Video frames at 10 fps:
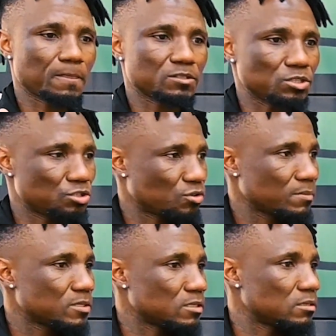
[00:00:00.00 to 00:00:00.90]

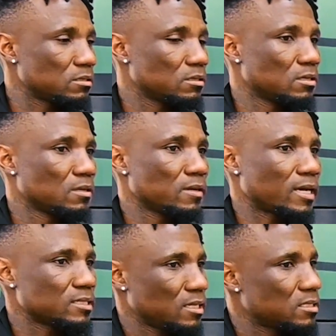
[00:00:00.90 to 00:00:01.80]
disrupted,
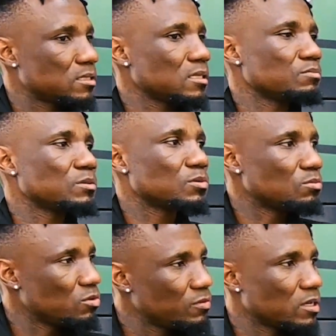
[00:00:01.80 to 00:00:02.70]
I started seeing people
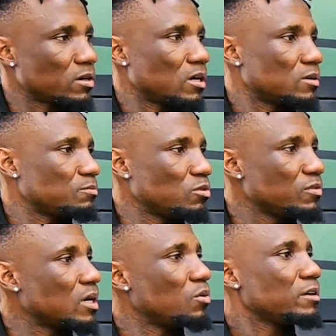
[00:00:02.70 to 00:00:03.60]
moving
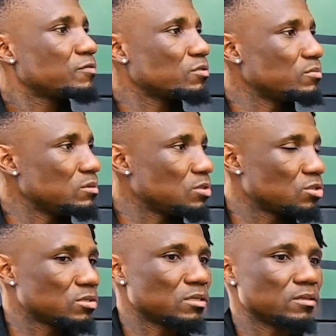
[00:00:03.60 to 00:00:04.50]
away from me,
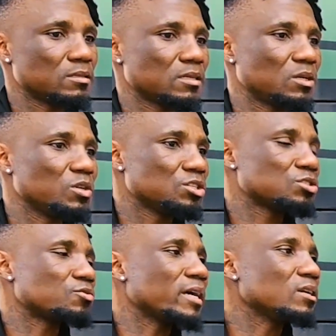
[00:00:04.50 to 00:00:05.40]
because then they were
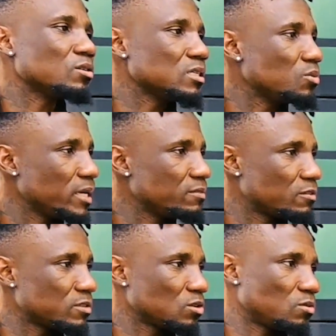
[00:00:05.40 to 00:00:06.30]
just riding on the wave
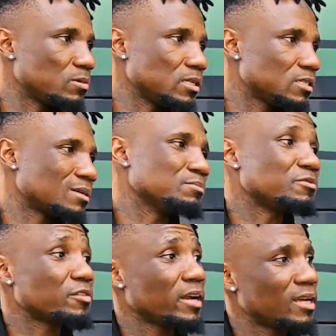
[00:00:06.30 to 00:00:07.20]
of Teko Modise. I'm
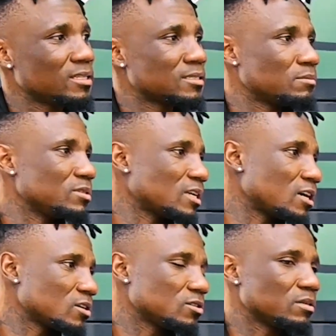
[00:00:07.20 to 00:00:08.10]
friends, I'm his
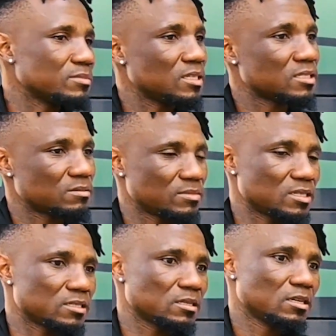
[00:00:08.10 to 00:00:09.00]
uncle, I'm this, I'm
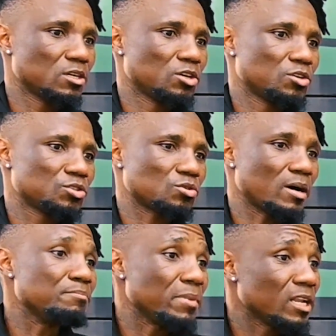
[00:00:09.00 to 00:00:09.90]
this. So
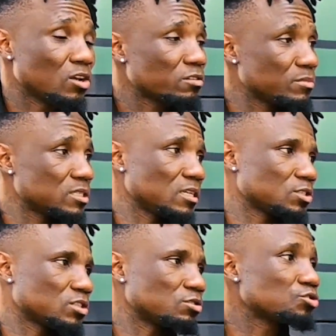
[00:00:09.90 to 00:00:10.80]
I made a lot of mistakes
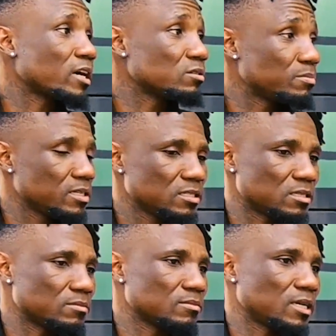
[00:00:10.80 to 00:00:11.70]
because I was trying to please
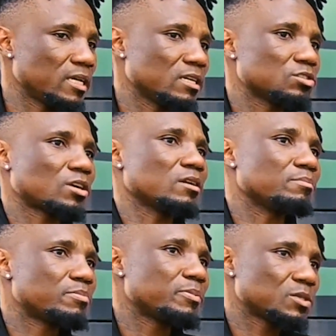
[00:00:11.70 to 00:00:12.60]
them, and I was trying to
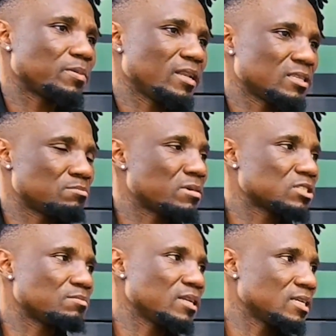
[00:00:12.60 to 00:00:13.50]
spend as
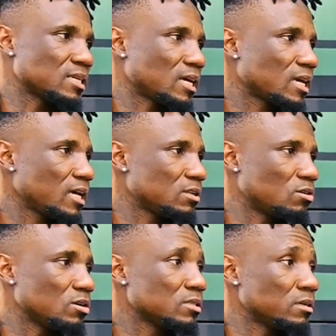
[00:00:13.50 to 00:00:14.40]
much money as I can
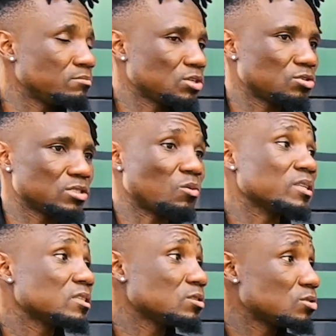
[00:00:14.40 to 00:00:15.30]
on them because I
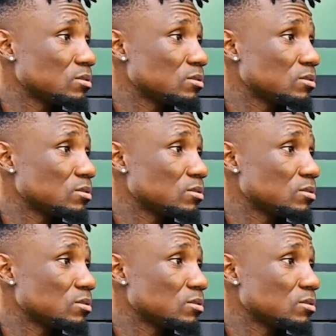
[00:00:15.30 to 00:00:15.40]
wanted